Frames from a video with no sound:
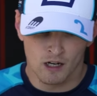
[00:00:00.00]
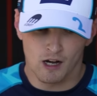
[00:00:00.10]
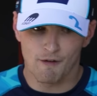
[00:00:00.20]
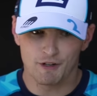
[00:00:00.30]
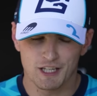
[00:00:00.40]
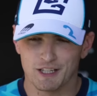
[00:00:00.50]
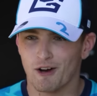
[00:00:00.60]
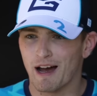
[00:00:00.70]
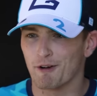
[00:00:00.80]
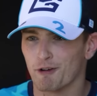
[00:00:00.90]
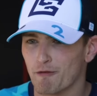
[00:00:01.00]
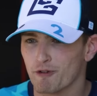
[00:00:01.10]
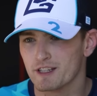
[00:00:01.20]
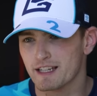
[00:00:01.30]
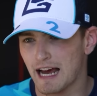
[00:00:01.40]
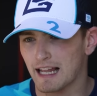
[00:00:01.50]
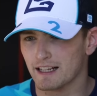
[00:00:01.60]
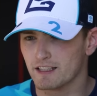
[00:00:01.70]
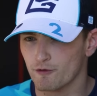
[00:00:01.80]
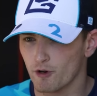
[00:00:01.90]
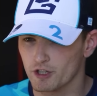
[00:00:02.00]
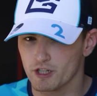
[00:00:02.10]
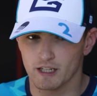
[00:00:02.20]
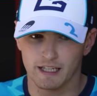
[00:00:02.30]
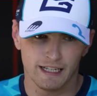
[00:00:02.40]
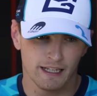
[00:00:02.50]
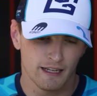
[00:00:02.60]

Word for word: Obviously, don't have a reference to Alex, unfortunately.